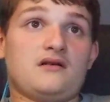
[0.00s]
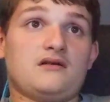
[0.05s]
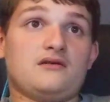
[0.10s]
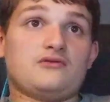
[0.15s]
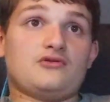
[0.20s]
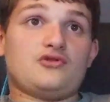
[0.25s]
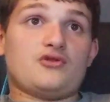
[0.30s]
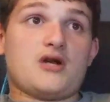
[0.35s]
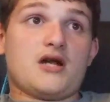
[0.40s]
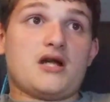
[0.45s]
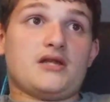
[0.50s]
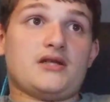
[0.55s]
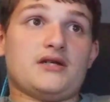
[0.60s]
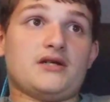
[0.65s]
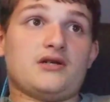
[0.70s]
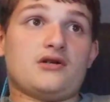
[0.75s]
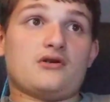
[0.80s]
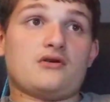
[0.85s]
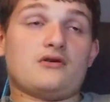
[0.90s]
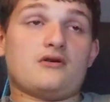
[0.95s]

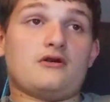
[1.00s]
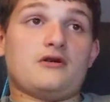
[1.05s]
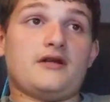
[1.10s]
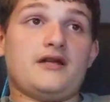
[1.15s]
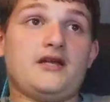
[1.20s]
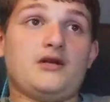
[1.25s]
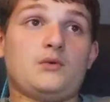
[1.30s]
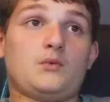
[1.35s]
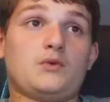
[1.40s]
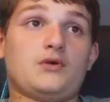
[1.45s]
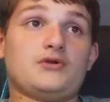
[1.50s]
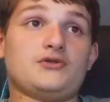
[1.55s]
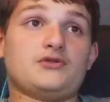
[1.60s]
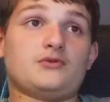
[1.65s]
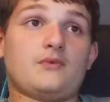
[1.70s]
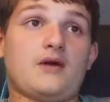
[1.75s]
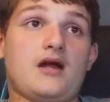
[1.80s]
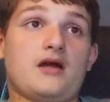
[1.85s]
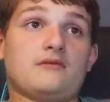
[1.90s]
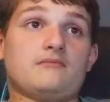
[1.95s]
trailing her inwards
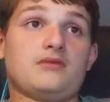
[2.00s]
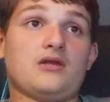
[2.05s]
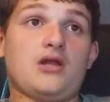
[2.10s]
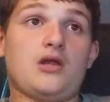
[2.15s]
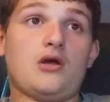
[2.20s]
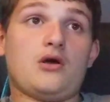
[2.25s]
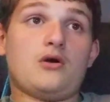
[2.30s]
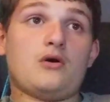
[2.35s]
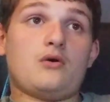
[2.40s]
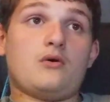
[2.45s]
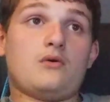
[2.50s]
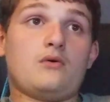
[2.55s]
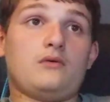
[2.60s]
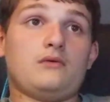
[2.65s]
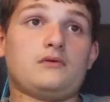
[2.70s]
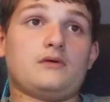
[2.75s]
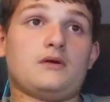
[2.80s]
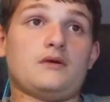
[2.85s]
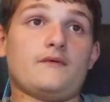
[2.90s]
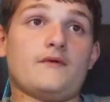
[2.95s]
around below.
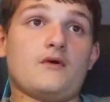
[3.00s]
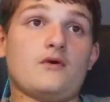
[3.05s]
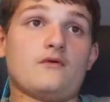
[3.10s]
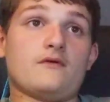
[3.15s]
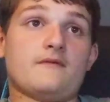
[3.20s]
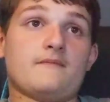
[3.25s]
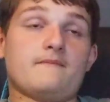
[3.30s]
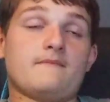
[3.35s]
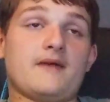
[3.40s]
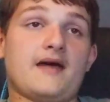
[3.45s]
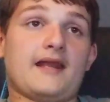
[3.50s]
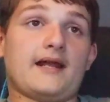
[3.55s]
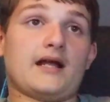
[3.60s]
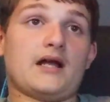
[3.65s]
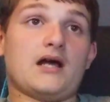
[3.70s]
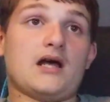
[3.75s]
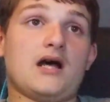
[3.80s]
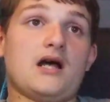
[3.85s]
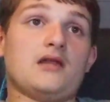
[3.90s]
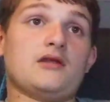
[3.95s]
Although the
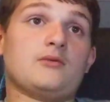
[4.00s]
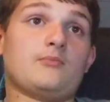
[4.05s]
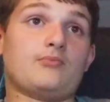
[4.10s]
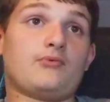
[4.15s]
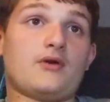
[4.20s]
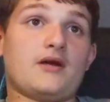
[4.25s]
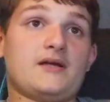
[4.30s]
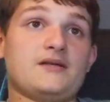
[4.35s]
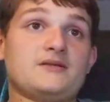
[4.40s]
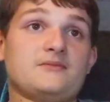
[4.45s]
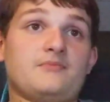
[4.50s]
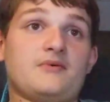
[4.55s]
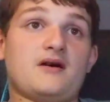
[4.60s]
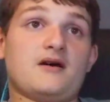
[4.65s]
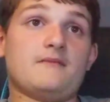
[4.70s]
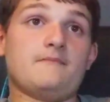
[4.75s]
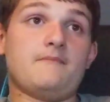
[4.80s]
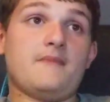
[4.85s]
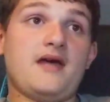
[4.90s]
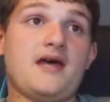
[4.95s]
Managala preys
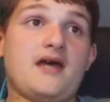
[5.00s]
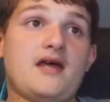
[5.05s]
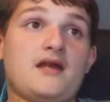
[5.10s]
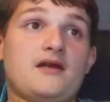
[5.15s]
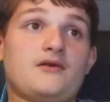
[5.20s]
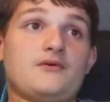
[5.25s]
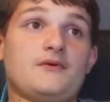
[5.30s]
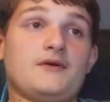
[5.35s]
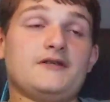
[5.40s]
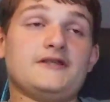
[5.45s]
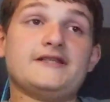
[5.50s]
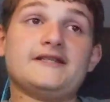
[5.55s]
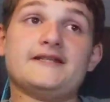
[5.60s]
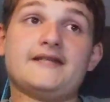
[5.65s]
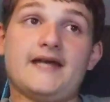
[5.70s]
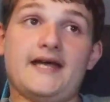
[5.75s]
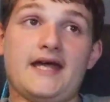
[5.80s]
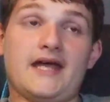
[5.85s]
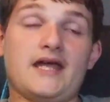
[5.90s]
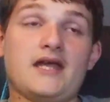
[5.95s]
upon men during the
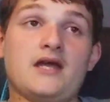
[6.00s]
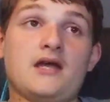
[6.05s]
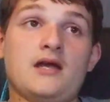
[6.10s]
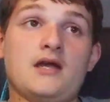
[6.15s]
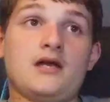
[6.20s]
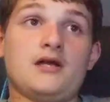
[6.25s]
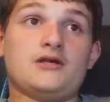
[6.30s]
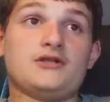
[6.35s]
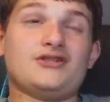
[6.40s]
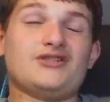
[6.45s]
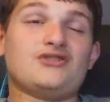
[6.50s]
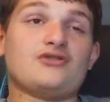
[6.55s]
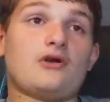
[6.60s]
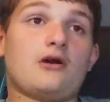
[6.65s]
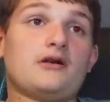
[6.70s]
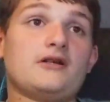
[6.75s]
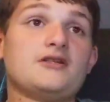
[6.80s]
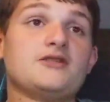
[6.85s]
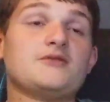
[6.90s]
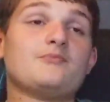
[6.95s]
day, She
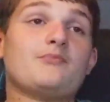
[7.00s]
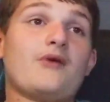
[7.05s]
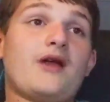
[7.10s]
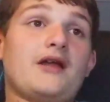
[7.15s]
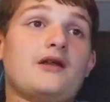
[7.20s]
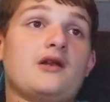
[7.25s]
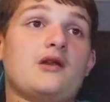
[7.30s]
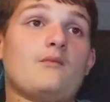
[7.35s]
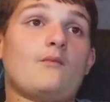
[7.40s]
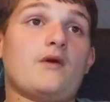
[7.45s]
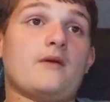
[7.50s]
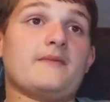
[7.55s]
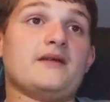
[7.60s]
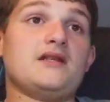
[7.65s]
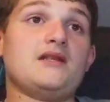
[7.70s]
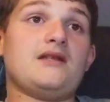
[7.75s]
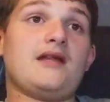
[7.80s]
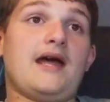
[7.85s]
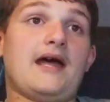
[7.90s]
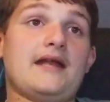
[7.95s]
targets pregnant
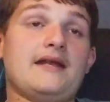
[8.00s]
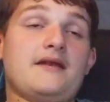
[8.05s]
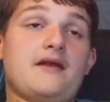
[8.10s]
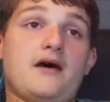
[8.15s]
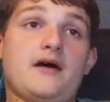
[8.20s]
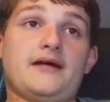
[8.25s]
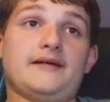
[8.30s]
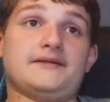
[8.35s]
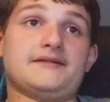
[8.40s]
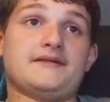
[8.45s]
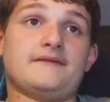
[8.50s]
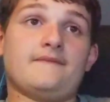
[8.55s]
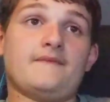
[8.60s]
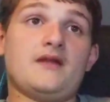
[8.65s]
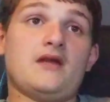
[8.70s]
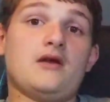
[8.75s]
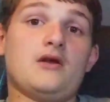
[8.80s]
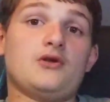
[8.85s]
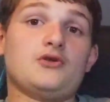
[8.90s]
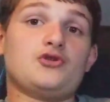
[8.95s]
women at night,
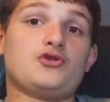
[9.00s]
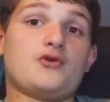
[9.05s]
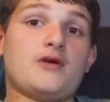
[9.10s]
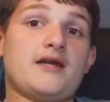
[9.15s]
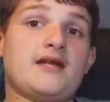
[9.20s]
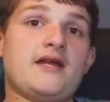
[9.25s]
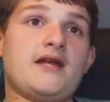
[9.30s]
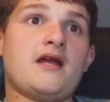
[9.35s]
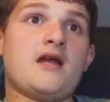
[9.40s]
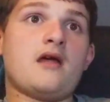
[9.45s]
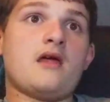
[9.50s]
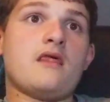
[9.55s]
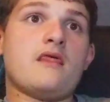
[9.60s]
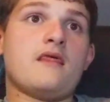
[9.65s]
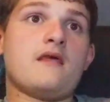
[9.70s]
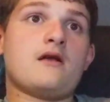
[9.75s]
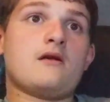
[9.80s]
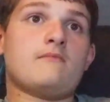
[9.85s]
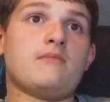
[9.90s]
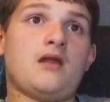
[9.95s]
drinking
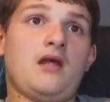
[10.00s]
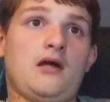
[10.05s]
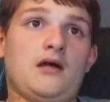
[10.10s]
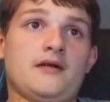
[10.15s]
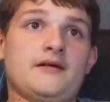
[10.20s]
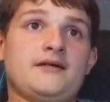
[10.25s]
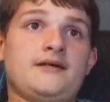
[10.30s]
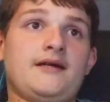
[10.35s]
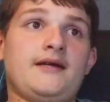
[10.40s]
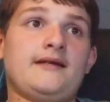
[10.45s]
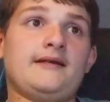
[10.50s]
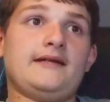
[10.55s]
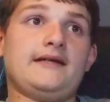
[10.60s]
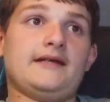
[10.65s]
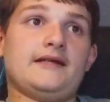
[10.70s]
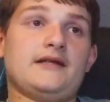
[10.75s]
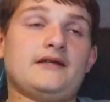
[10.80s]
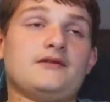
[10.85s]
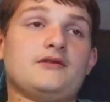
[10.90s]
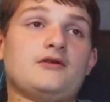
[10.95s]
their blood and eating their